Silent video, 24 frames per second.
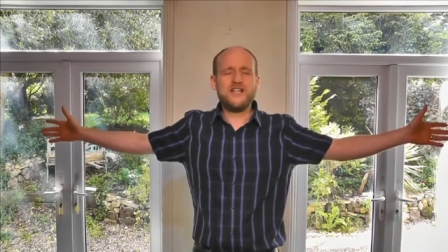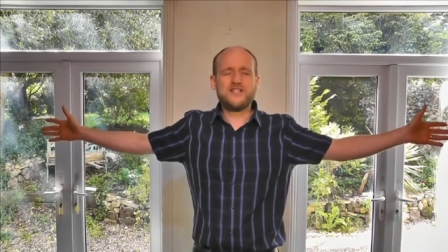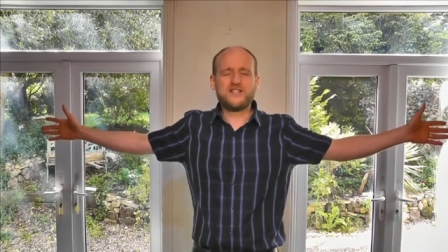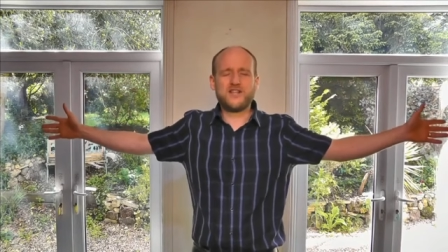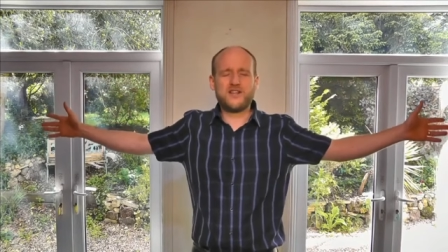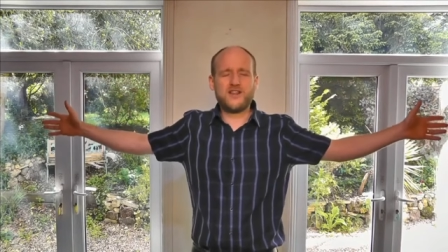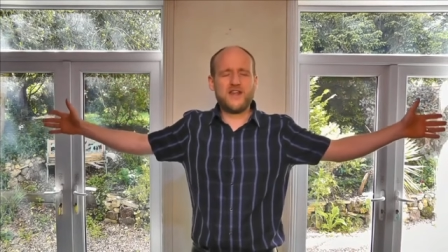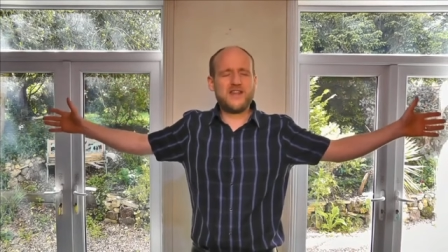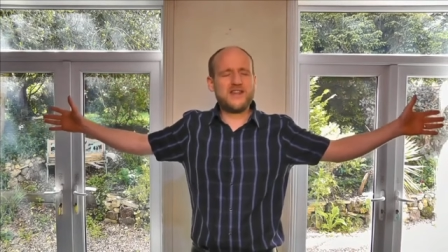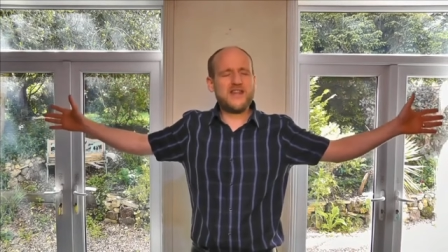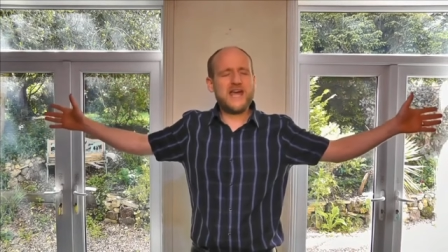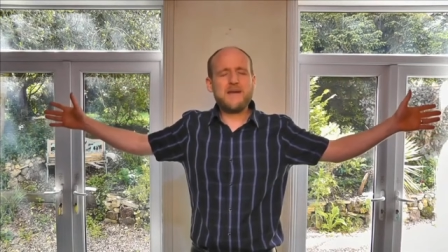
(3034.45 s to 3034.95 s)

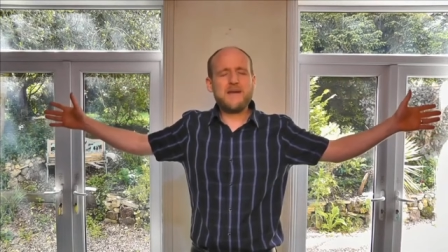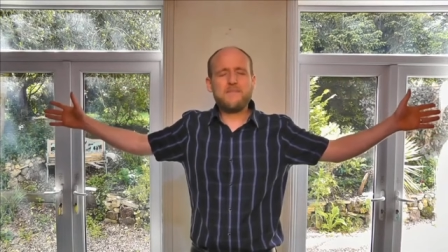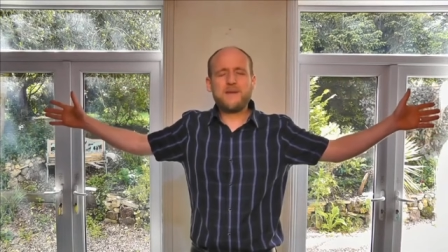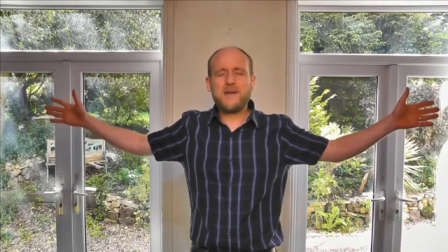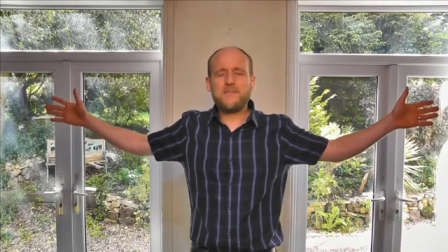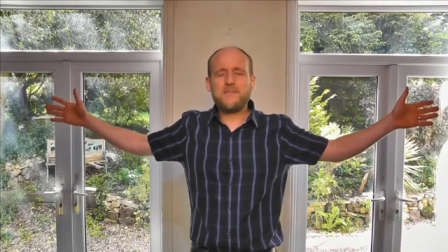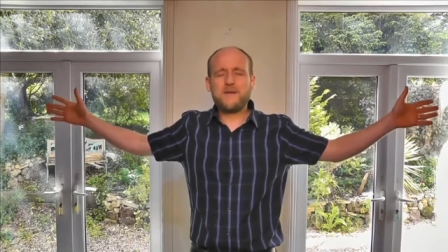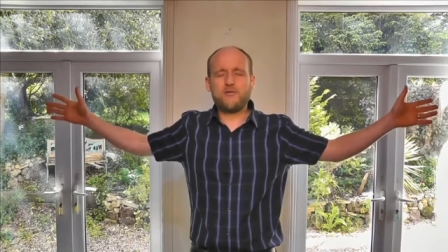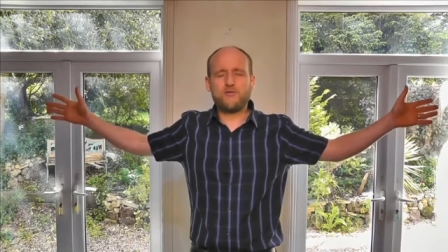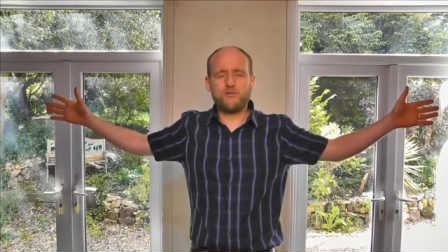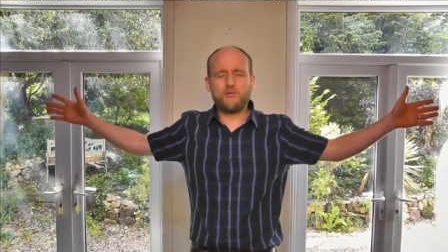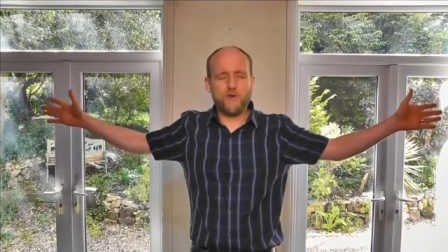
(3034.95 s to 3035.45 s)
so that there
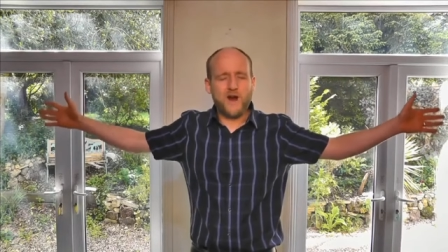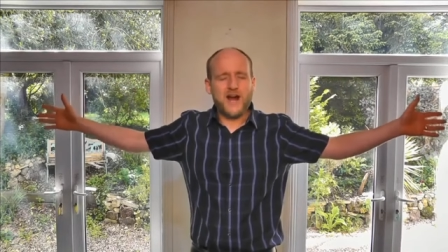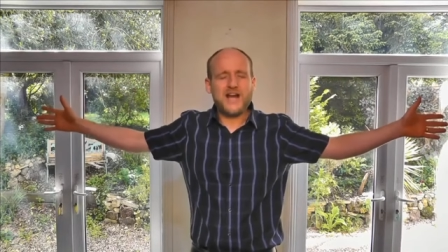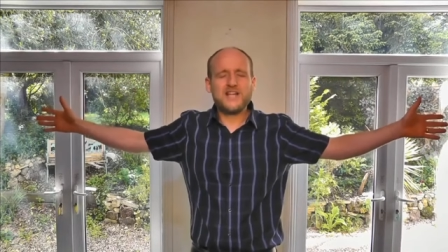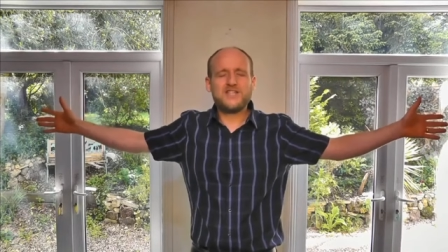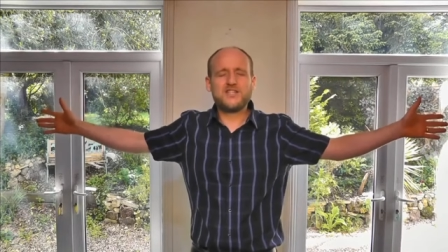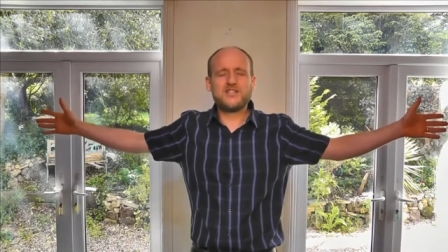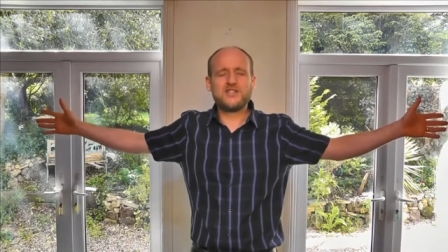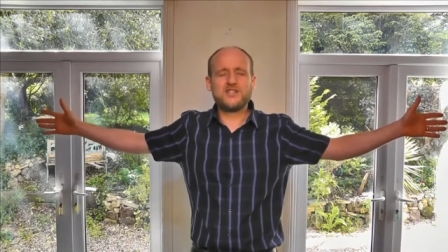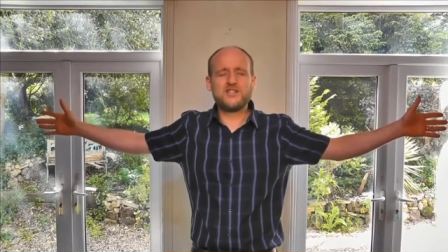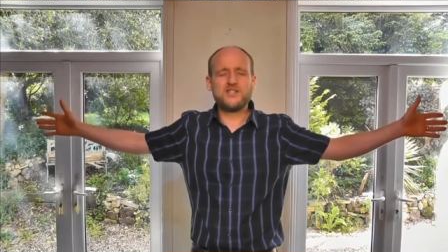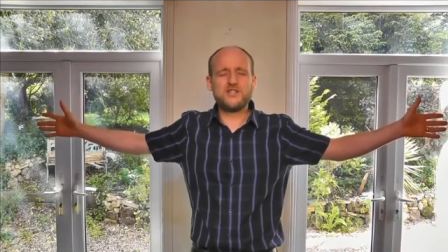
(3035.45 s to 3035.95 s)
may be
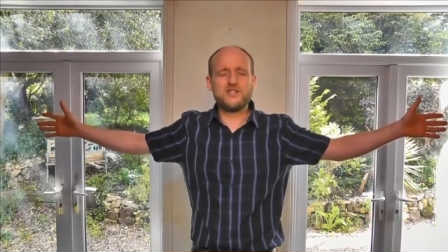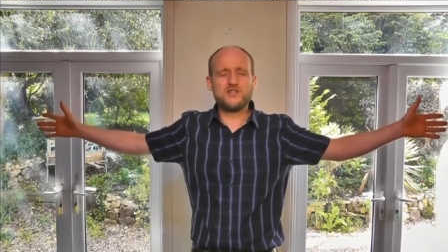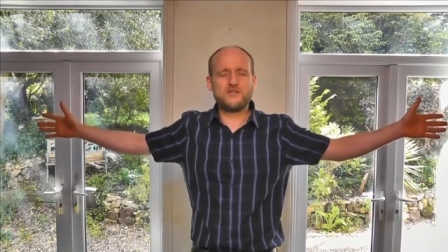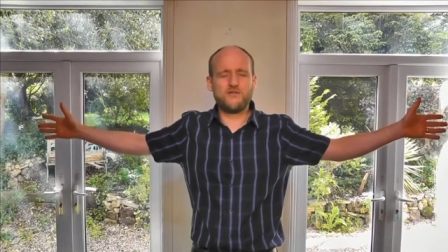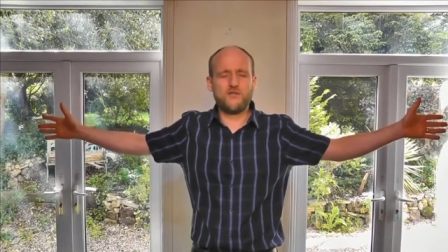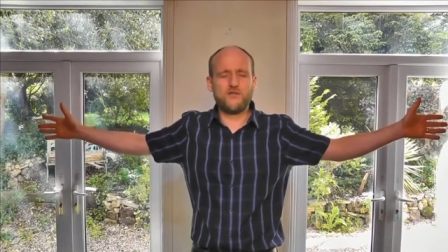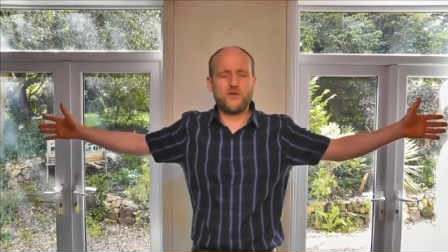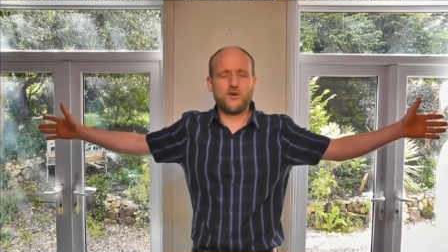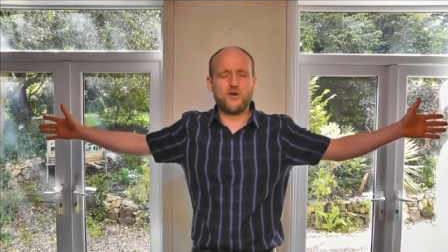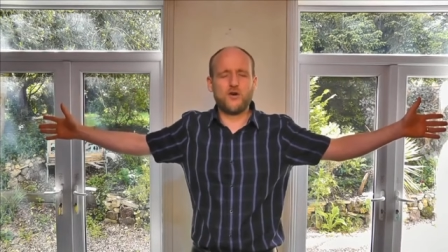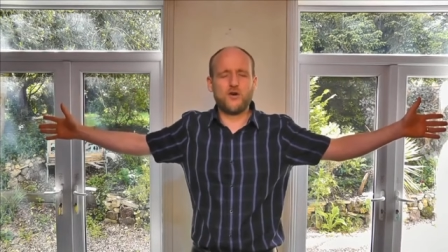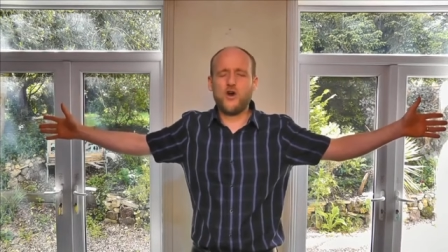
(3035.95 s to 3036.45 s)
righteousness
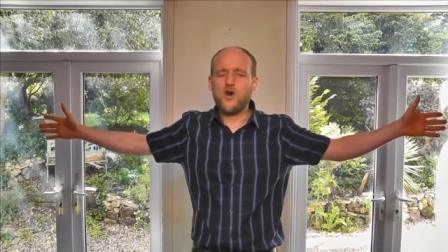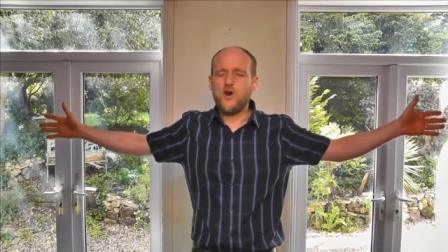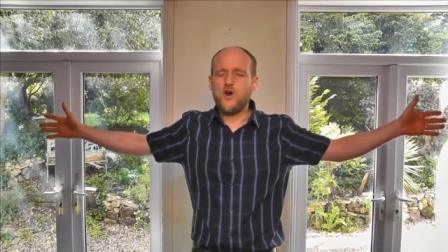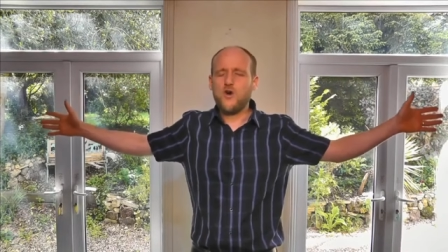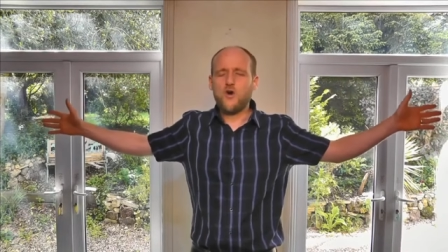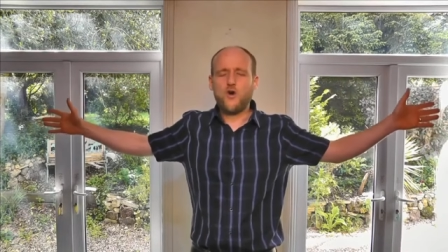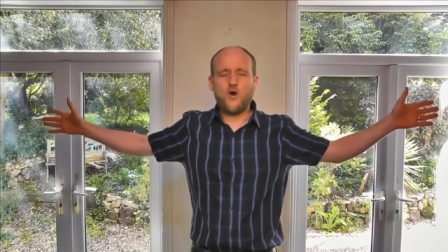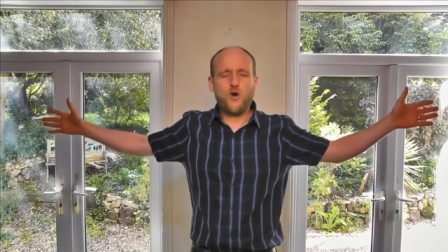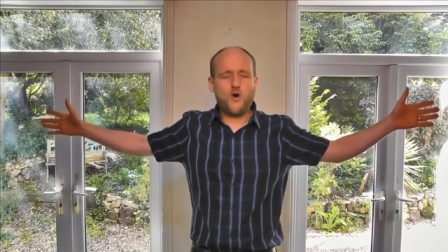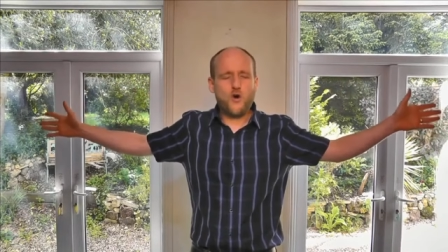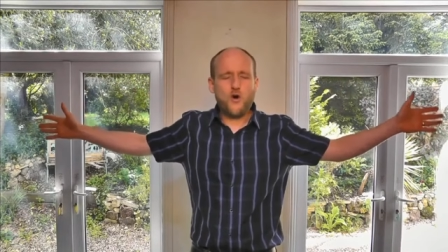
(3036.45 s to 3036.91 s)
for